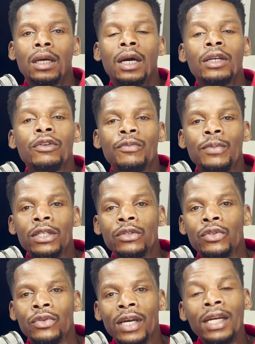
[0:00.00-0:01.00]
And you've been
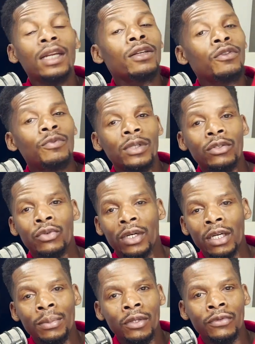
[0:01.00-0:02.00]
to Uganda and you've been to a
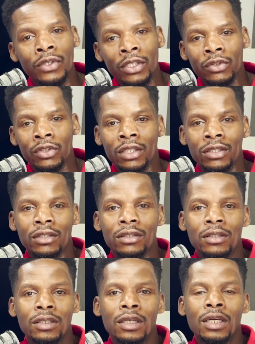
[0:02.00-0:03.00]
couple of radio
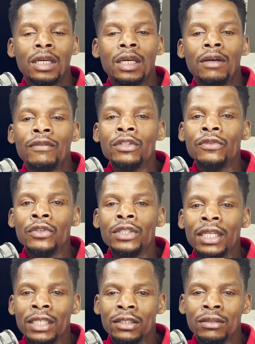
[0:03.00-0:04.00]
stations. First of all,
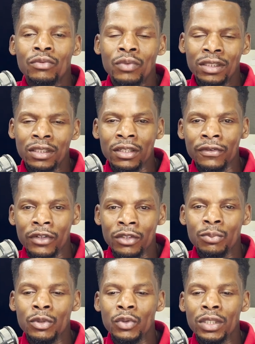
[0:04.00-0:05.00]
tell us what's the difference
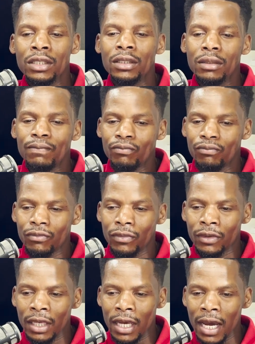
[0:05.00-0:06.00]
between
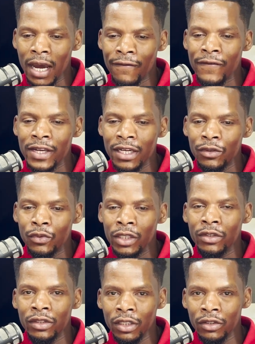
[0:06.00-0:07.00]
the African radio
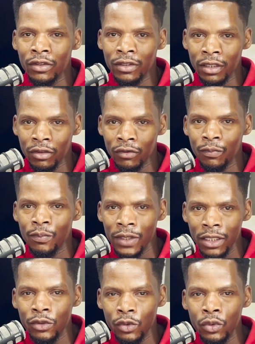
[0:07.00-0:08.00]
stations that you've
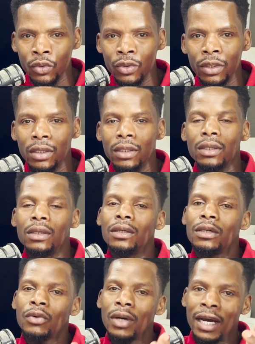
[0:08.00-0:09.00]
been to
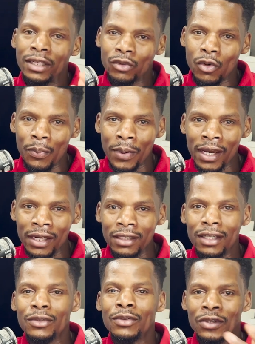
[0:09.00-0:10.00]
as
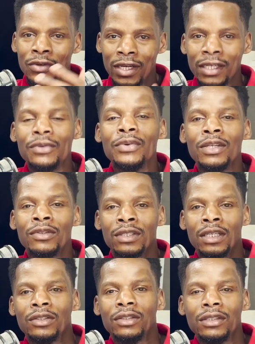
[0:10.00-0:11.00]
compared to the Ugandan radio
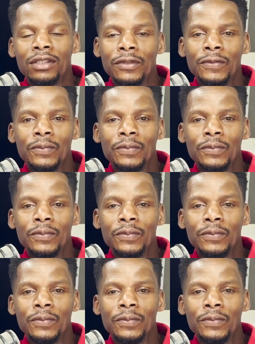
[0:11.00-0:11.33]
stations?